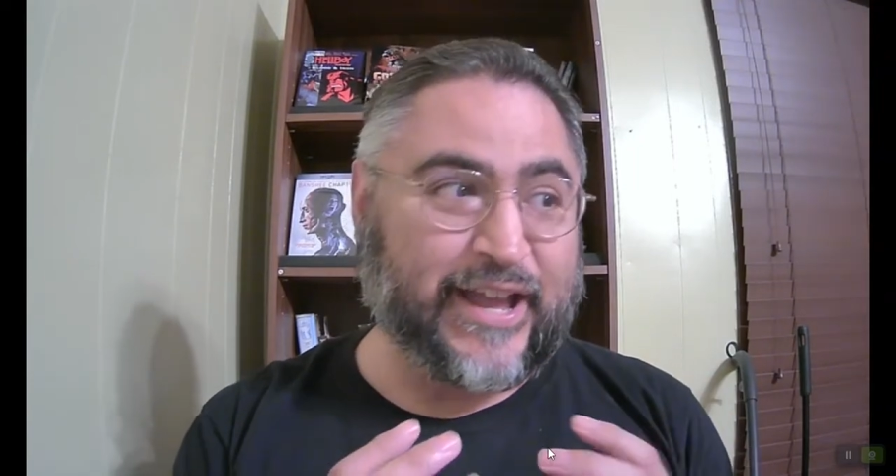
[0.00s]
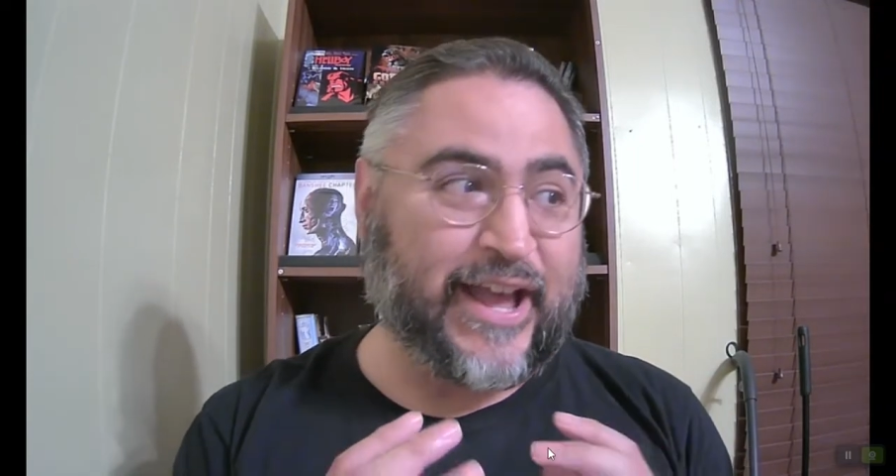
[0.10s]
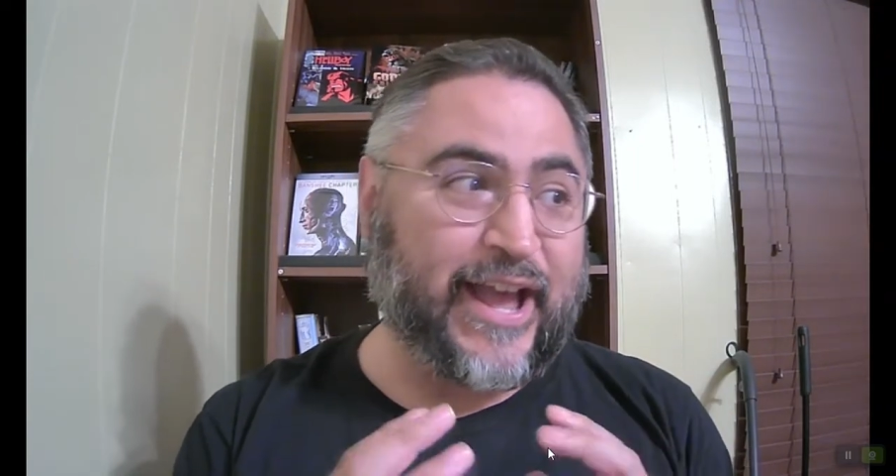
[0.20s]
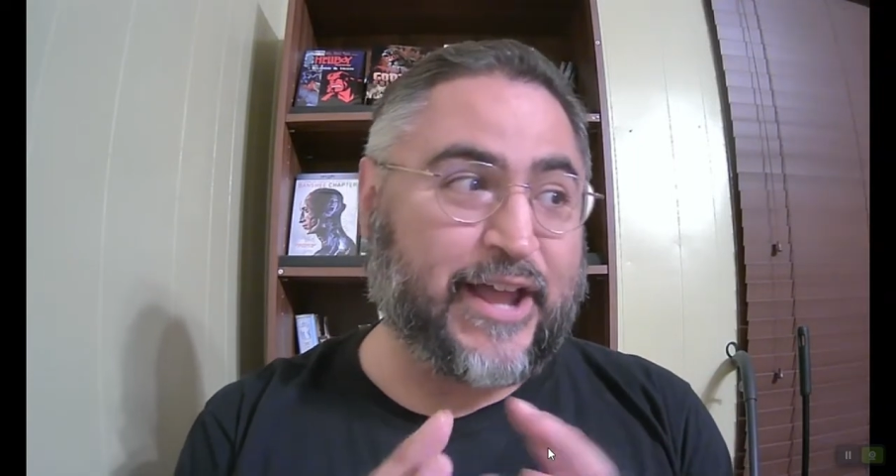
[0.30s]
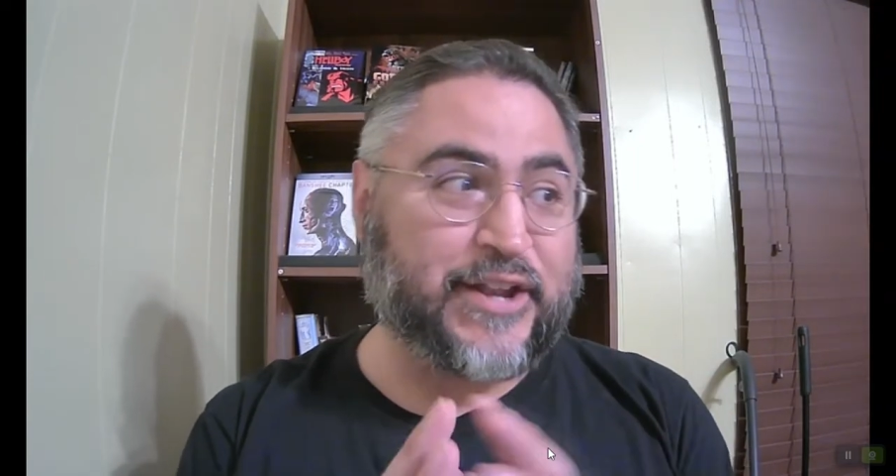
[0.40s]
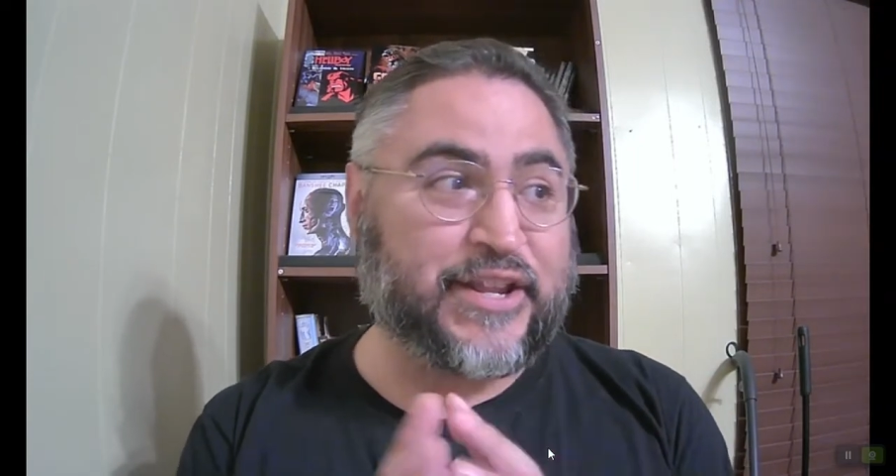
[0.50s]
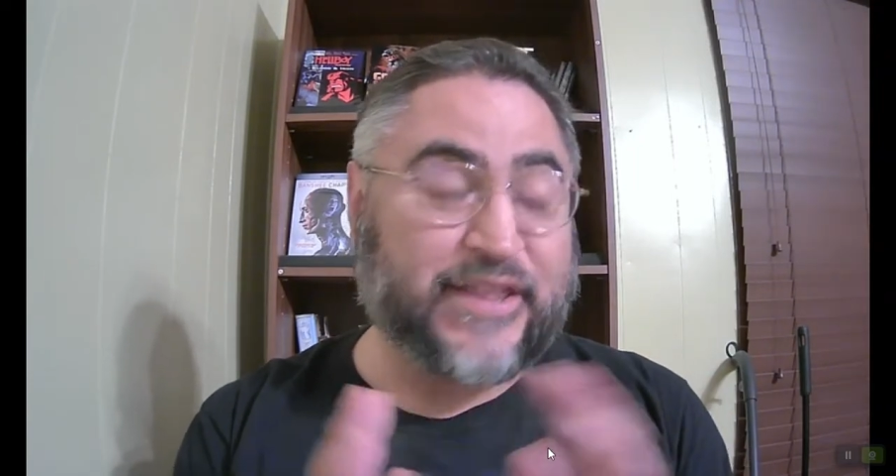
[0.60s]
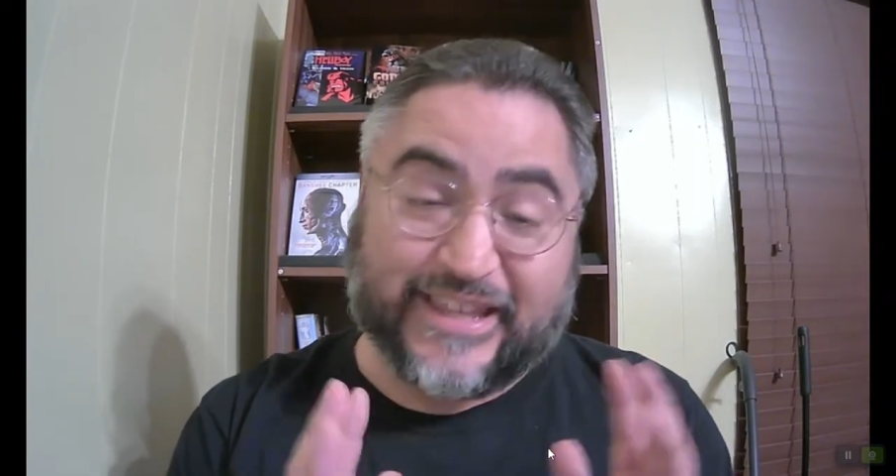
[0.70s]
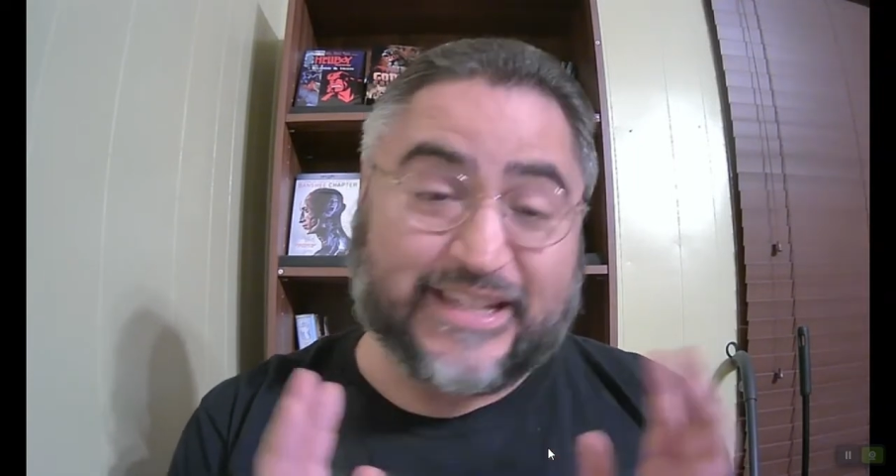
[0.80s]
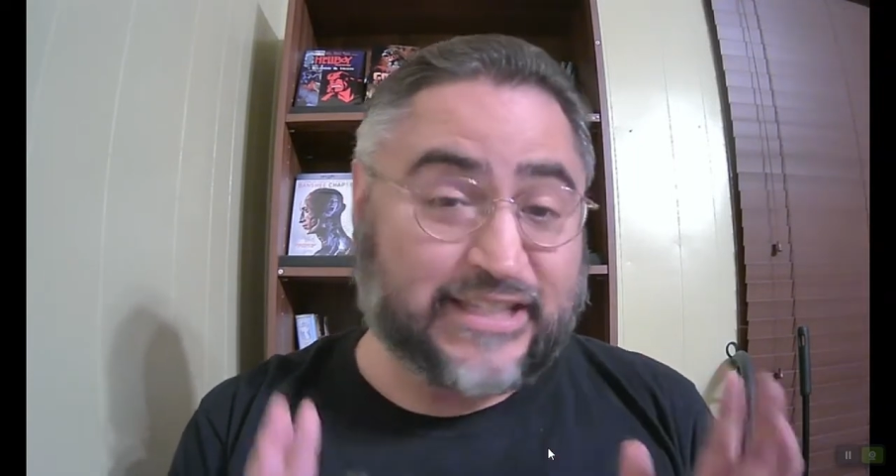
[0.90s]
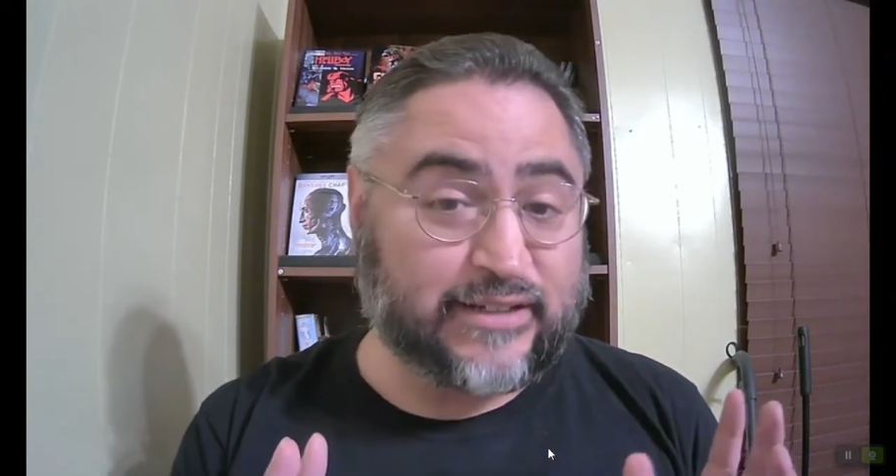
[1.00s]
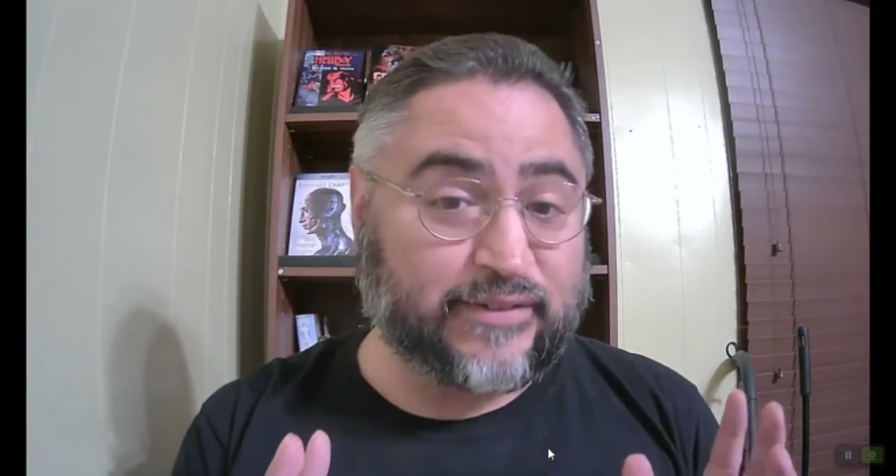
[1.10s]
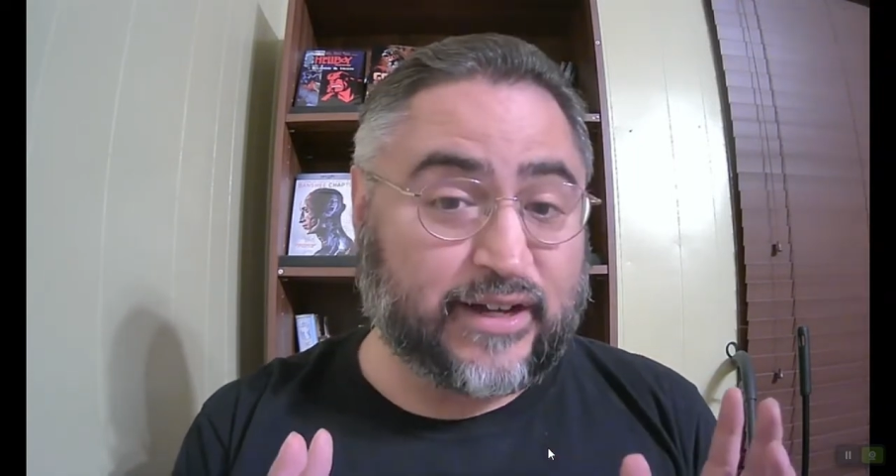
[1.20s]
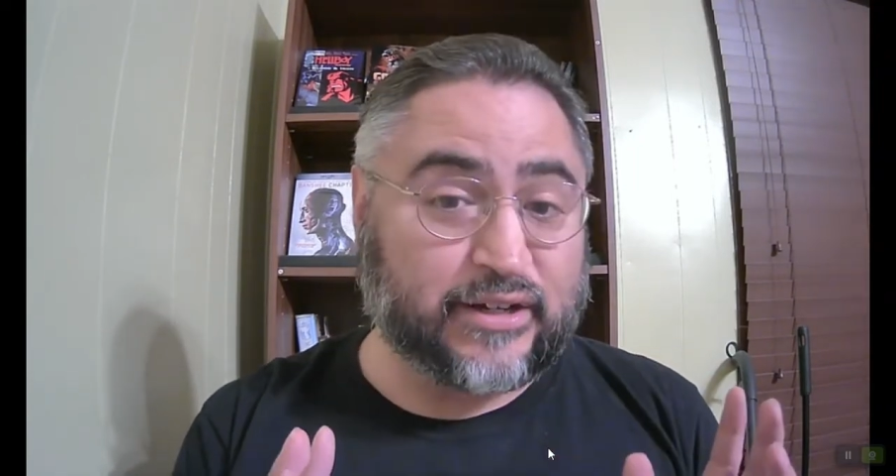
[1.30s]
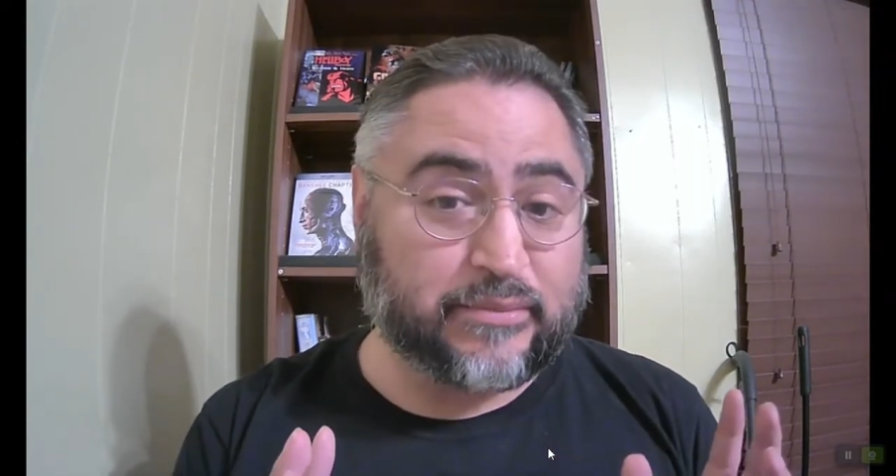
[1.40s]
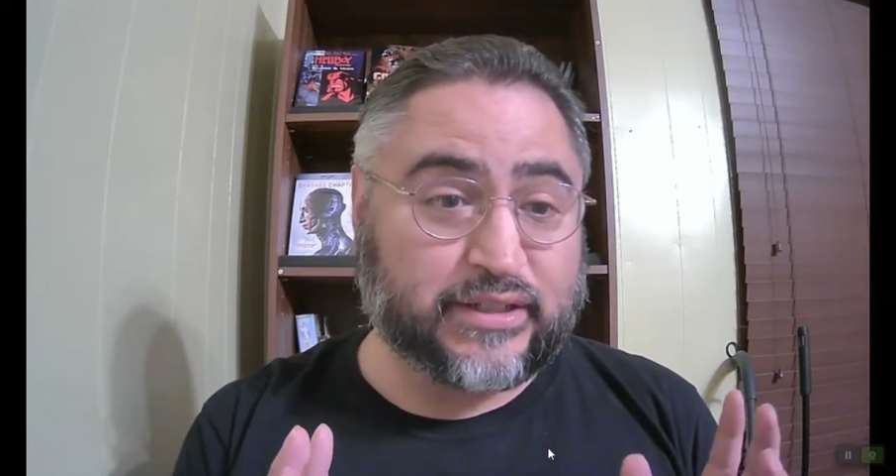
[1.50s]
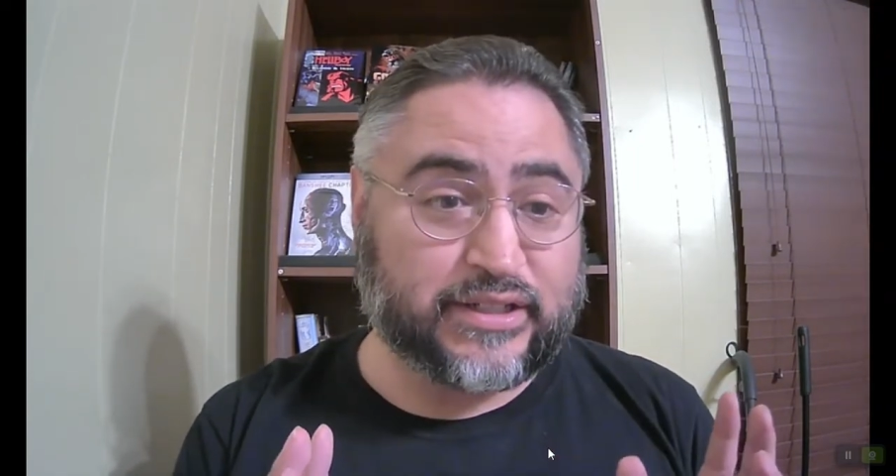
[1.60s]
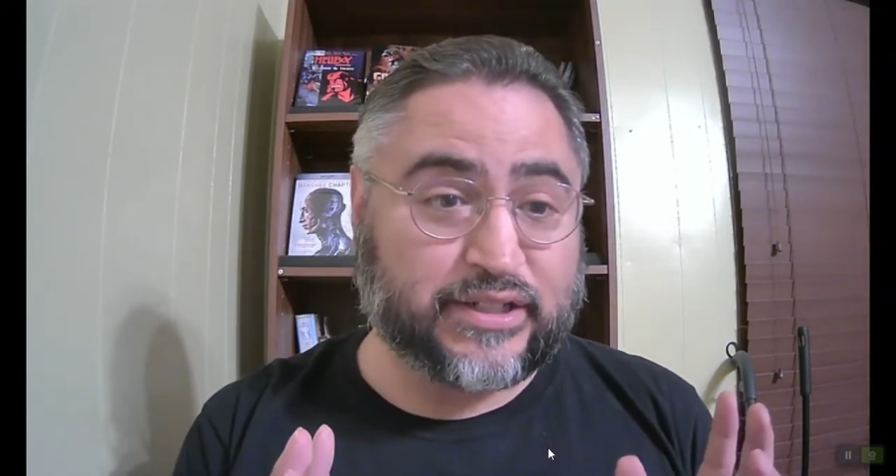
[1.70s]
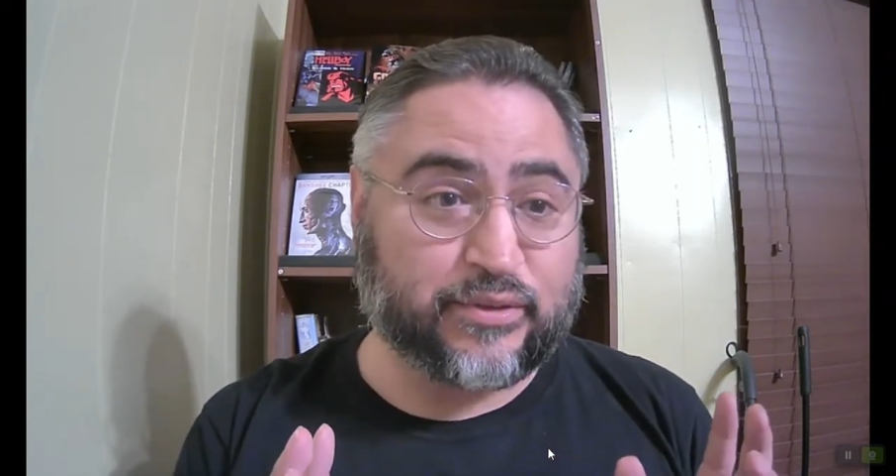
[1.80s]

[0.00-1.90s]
And in this environment,